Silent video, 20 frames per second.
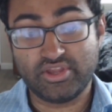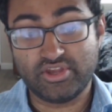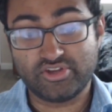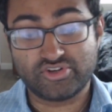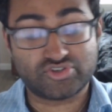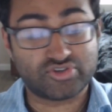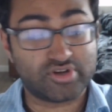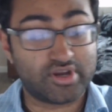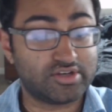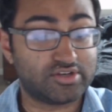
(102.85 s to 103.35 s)

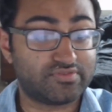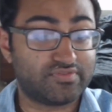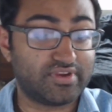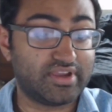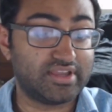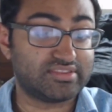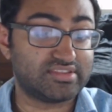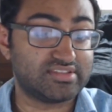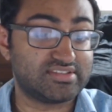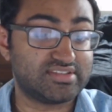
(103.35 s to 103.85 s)
trying to
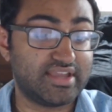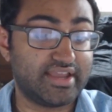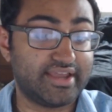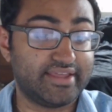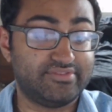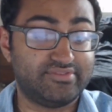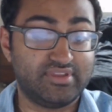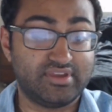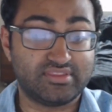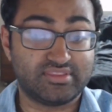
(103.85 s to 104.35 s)
forget the
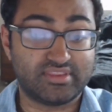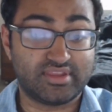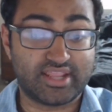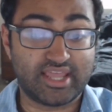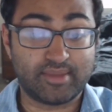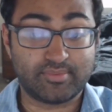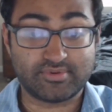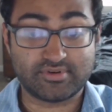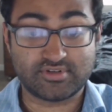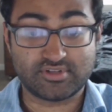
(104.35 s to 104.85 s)
sad thing that
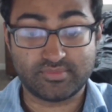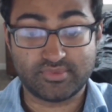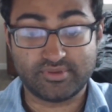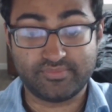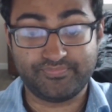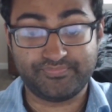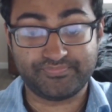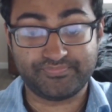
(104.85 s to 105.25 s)
happened to me.